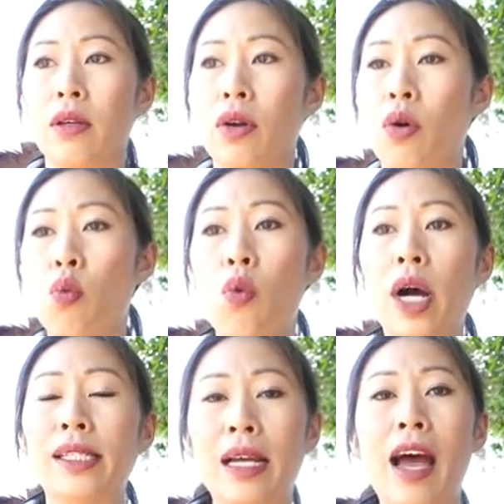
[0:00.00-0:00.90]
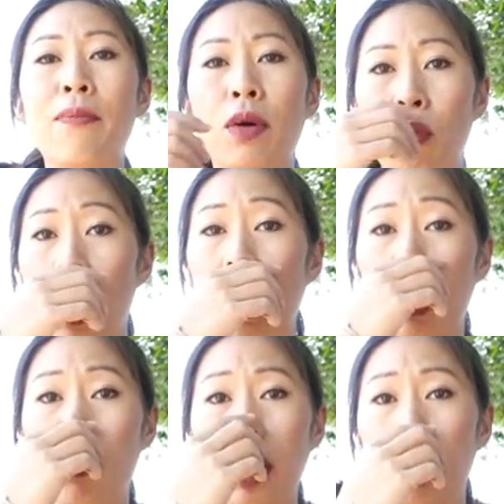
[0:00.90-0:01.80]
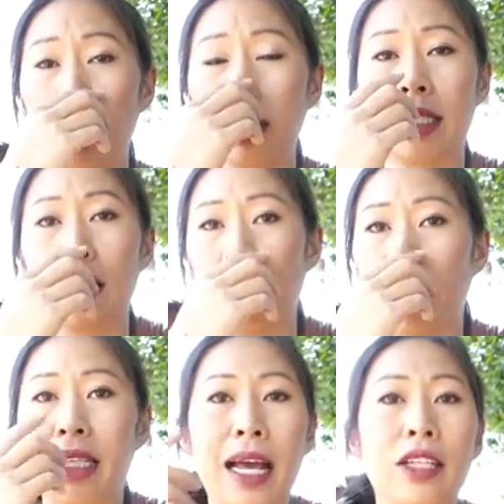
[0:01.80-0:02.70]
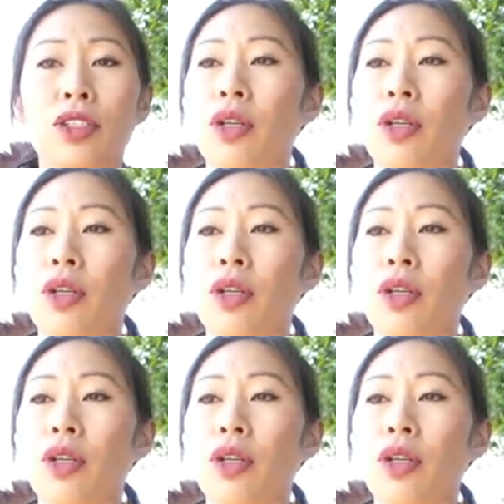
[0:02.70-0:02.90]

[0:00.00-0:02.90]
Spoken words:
you know, what type of riding we do and stuff like that.